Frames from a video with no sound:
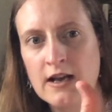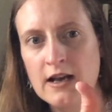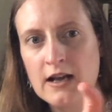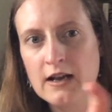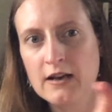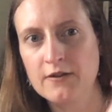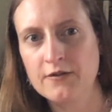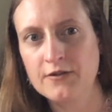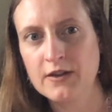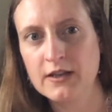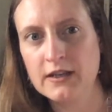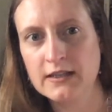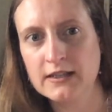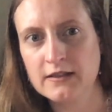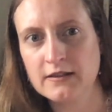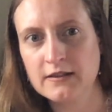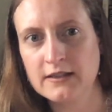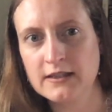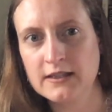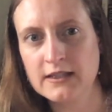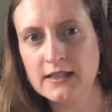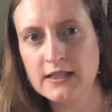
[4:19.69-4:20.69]
I love the little
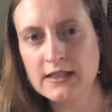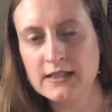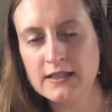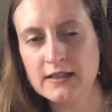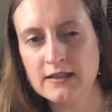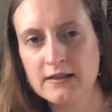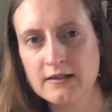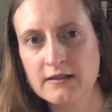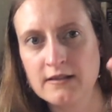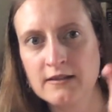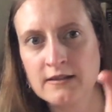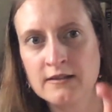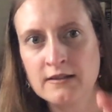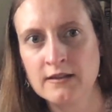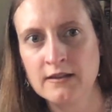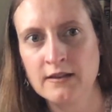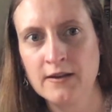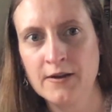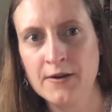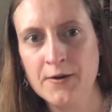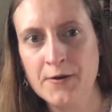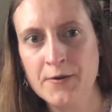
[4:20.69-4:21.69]
scissors.
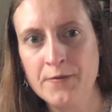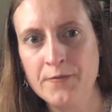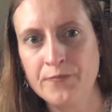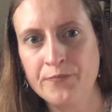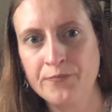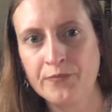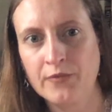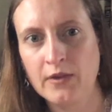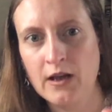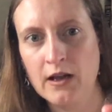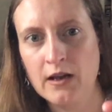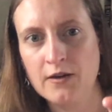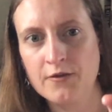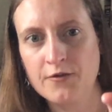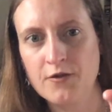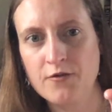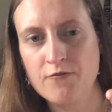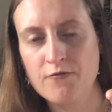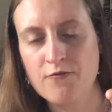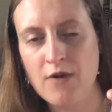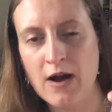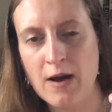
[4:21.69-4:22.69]
I love the
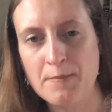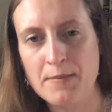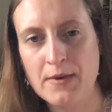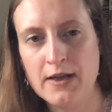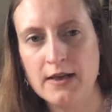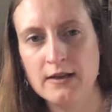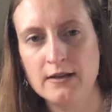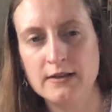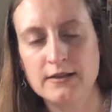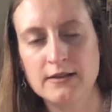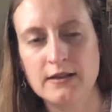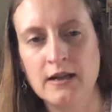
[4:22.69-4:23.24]
rabbits.